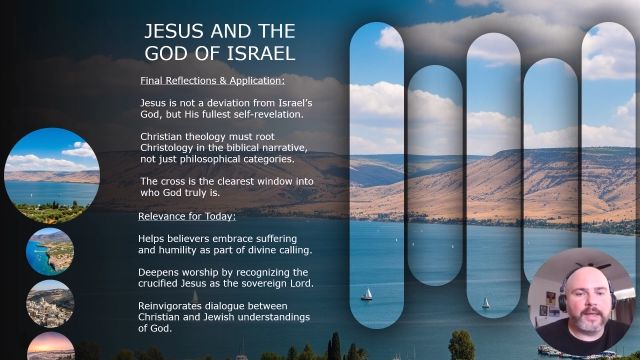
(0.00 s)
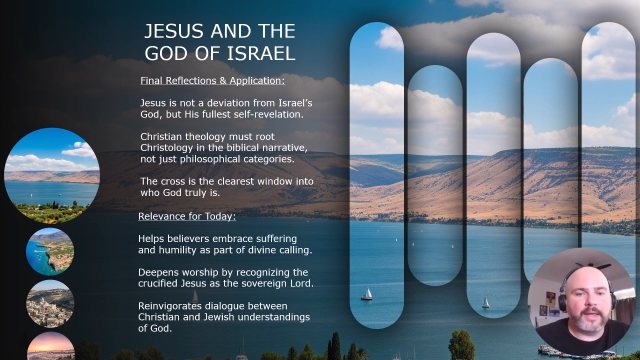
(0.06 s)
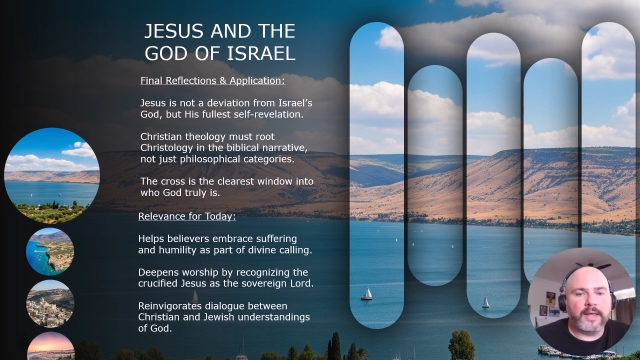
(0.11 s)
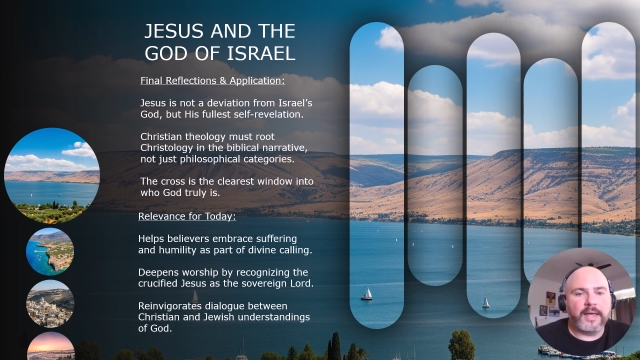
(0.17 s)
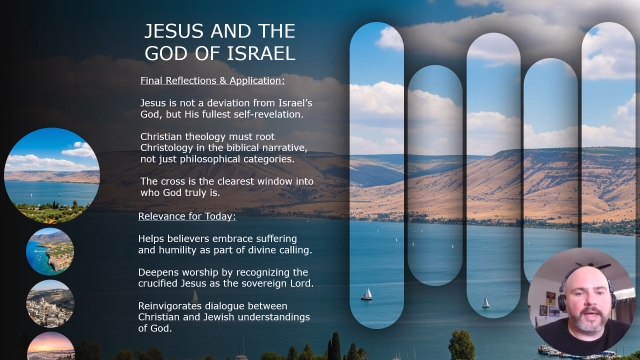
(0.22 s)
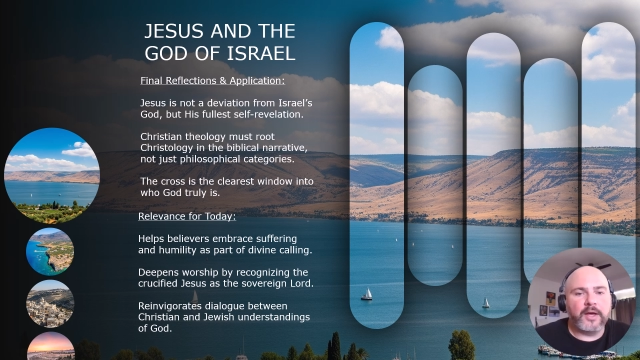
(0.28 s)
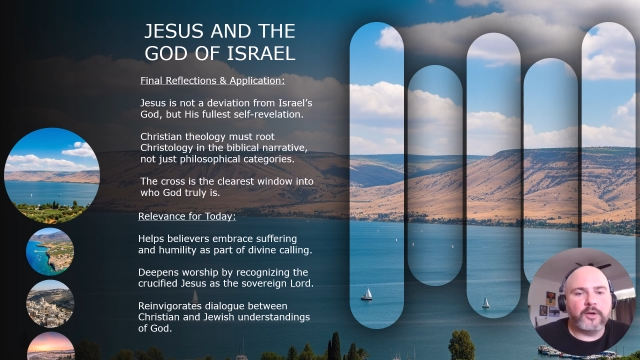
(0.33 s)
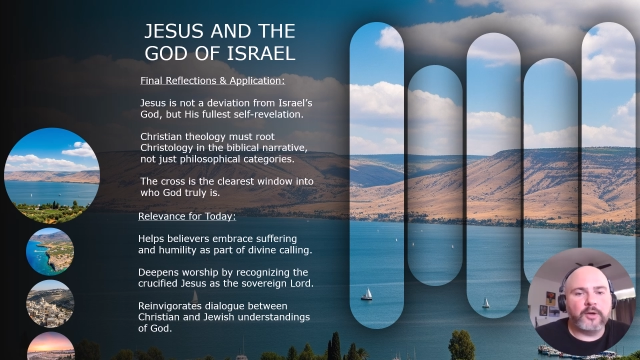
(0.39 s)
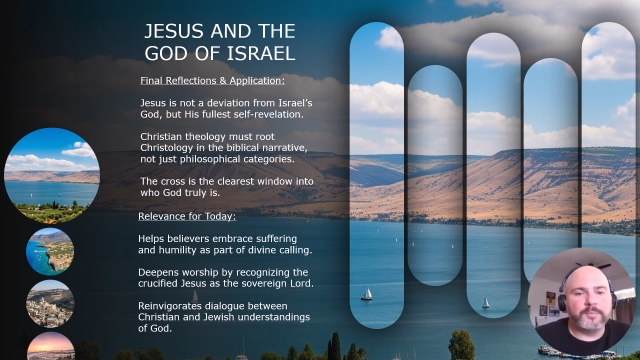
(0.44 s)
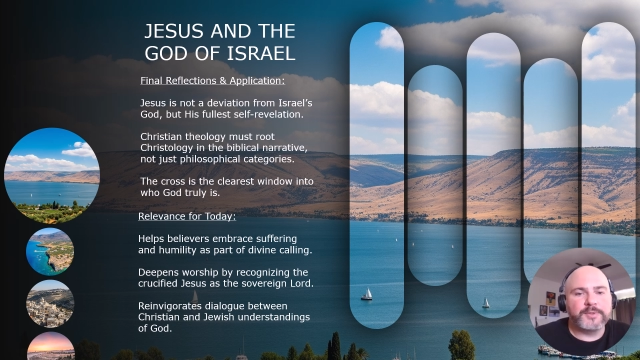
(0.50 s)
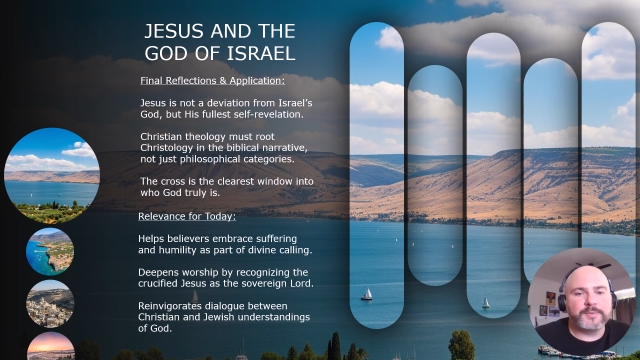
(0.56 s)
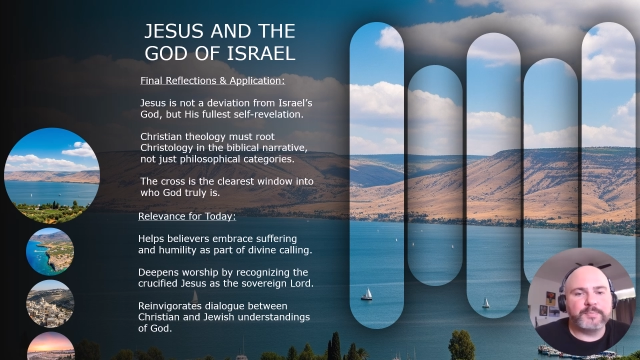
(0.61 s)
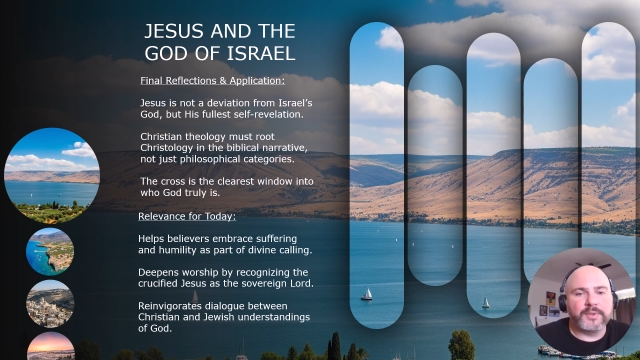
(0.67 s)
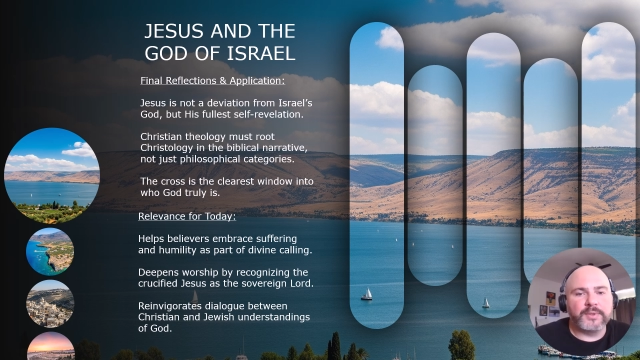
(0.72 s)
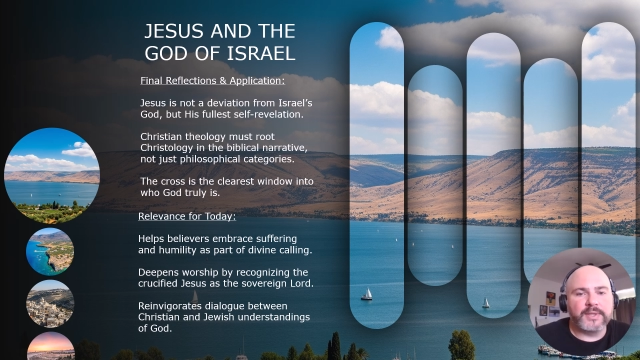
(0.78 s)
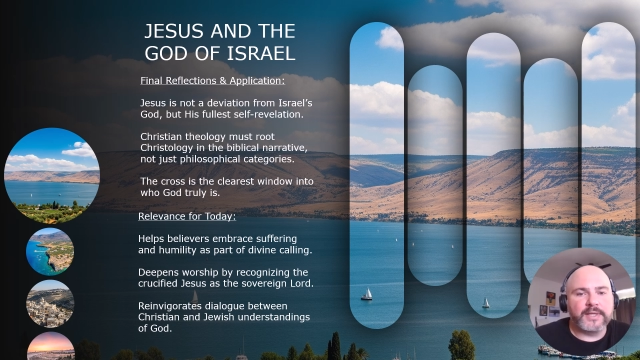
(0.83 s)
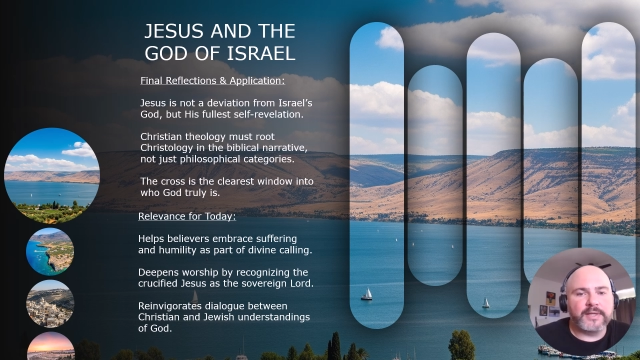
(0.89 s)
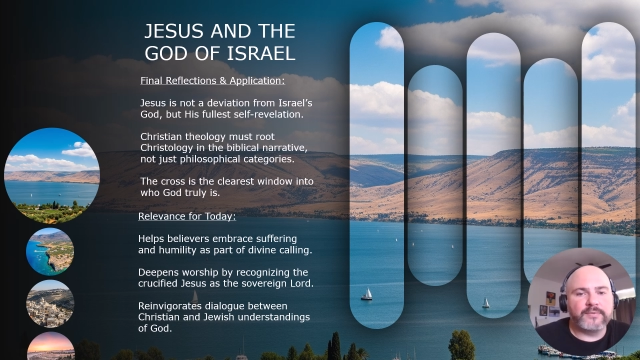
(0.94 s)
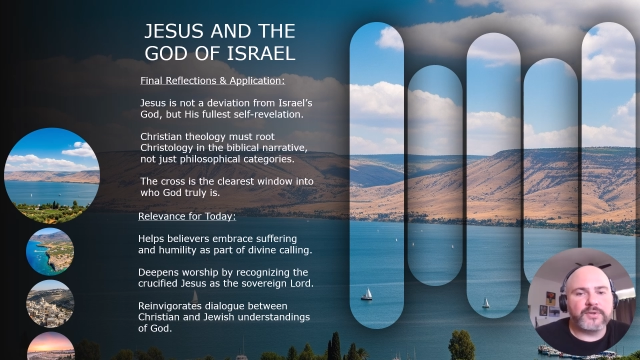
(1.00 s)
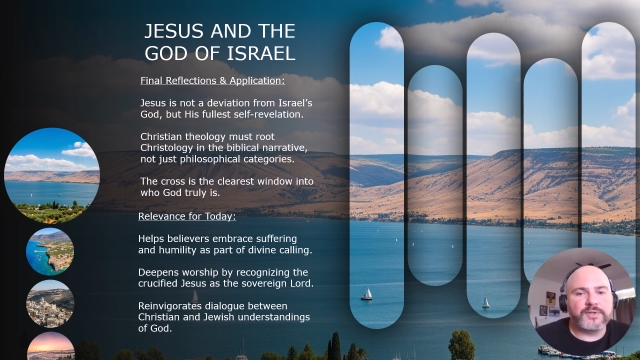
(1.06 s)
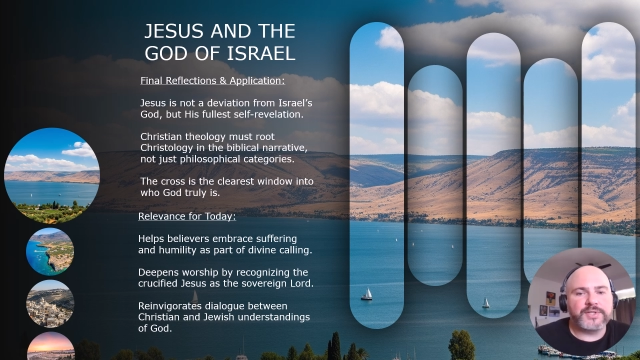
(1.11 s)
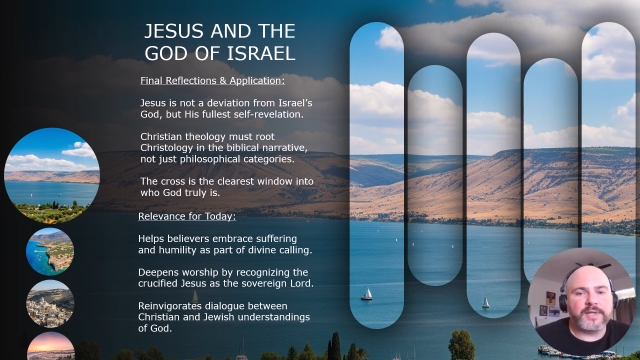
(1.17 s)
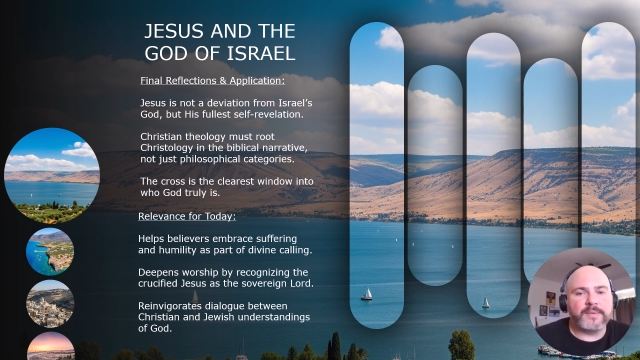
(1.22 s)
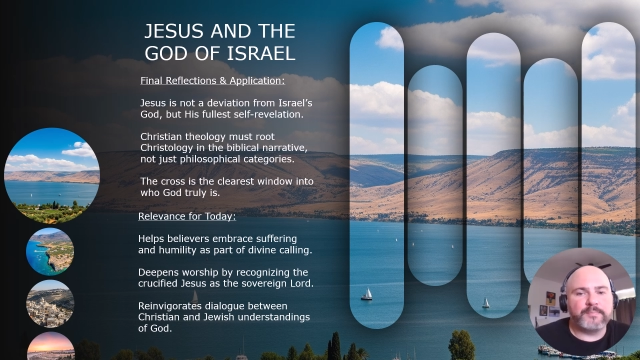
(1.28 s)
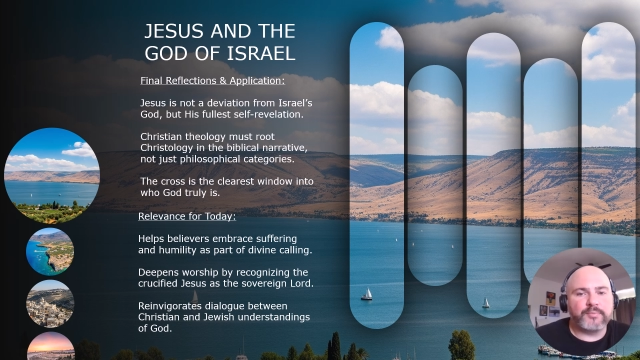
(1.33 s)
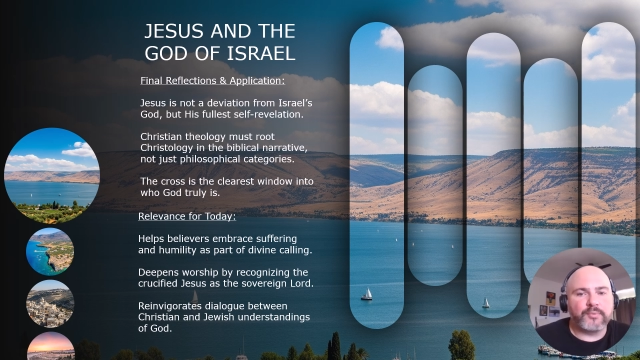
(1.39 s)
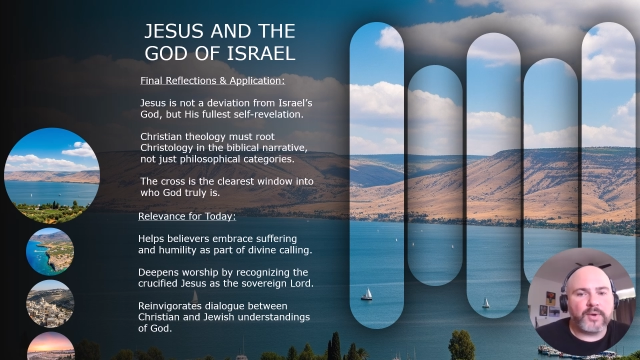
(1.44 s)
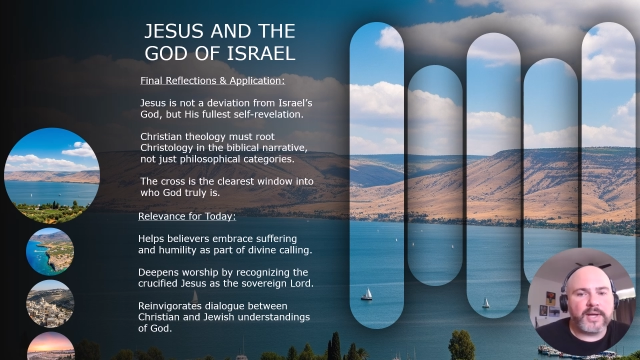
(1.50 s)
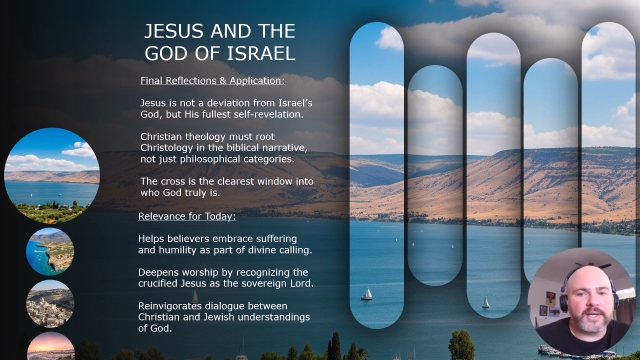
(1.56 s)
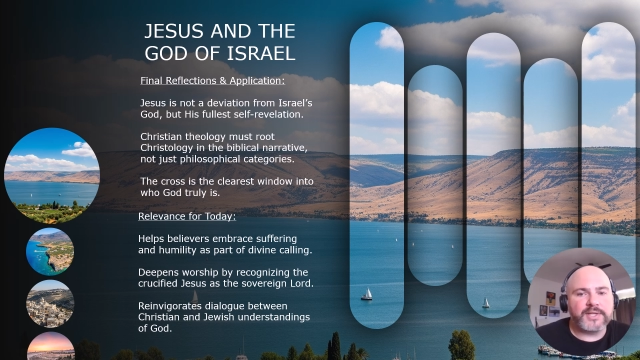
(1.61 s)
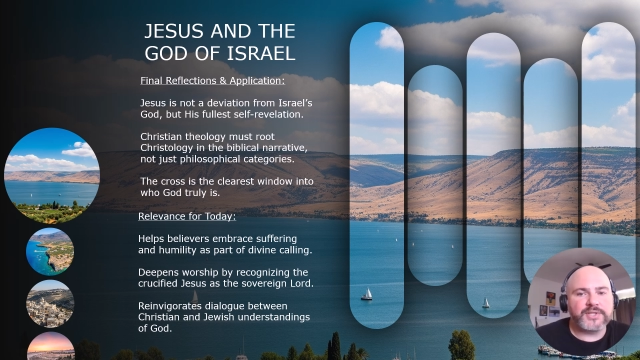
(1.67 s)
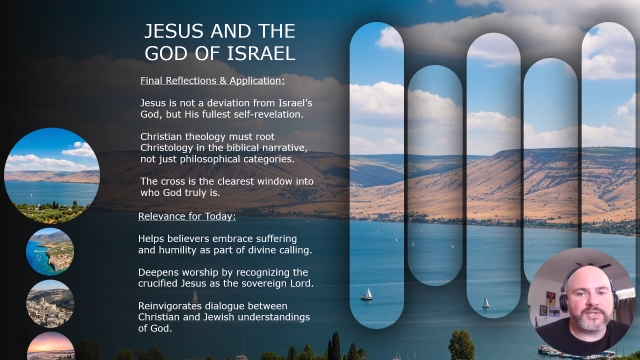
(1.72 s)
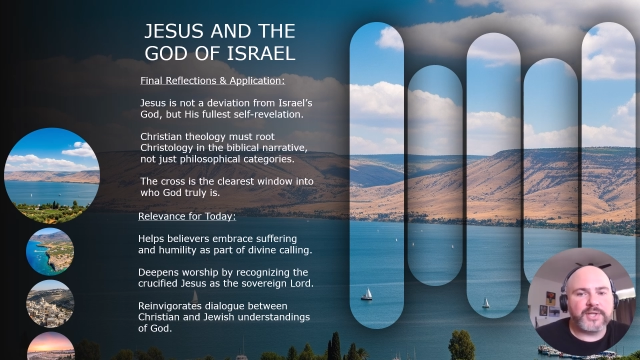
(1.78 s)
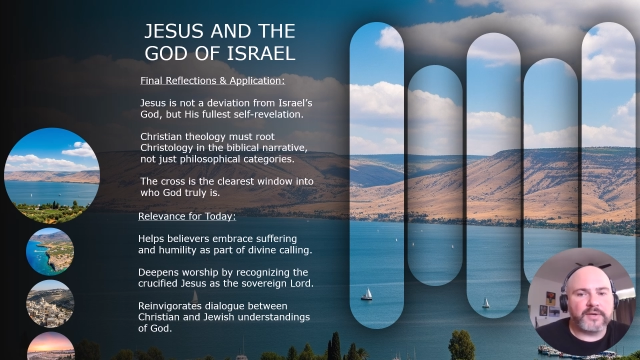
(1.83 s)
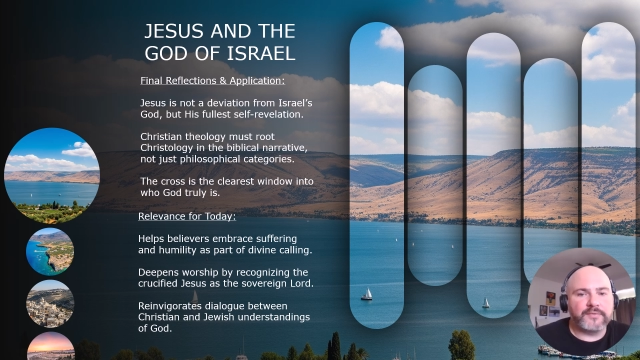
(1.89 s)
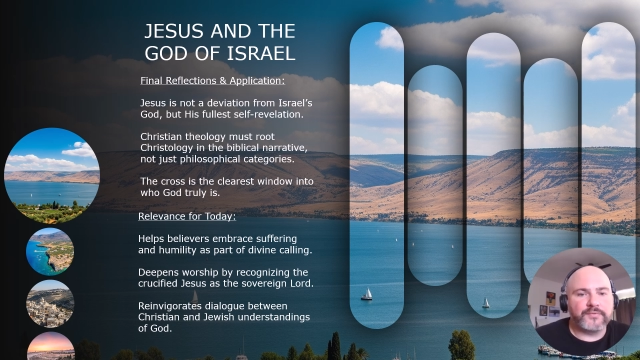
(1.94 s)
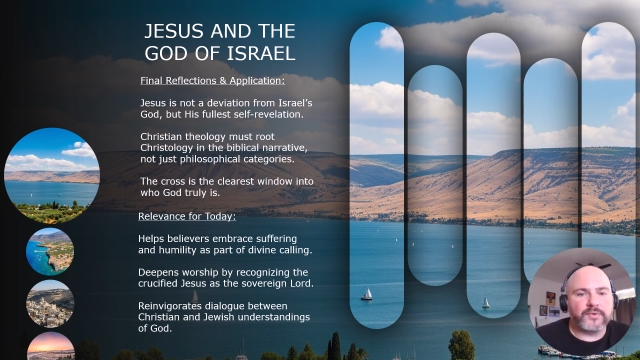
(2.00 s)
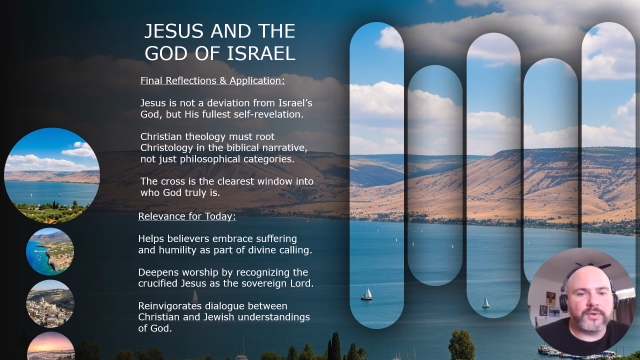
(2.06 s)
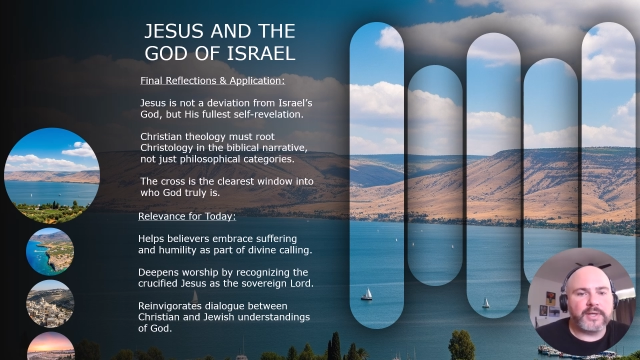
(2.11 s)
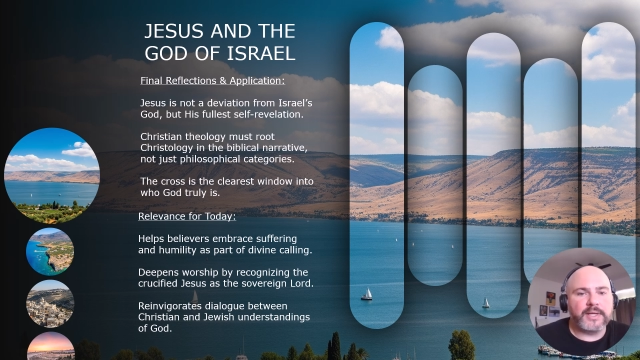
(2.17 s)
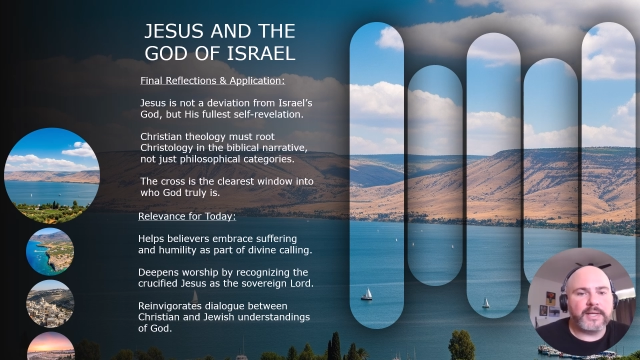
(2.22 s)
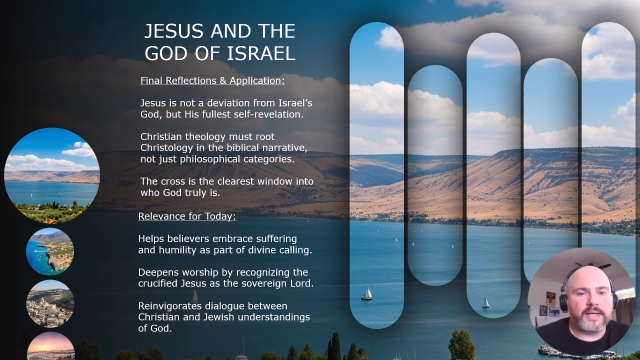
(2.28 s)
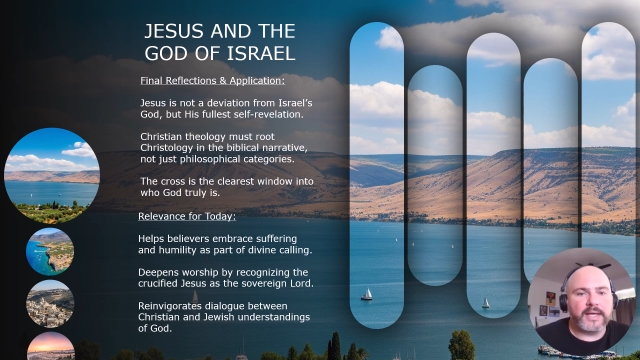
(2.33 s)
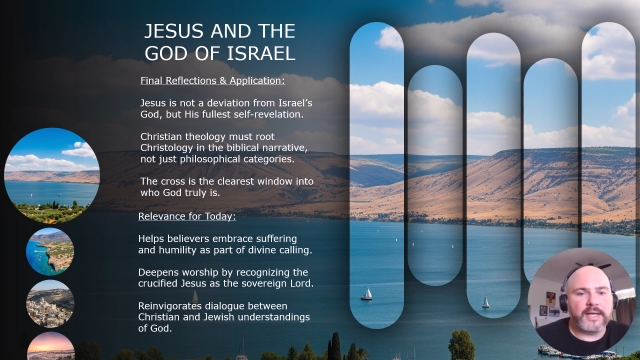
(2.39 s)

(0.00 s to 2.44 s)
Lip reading: It helps believers embrace suffering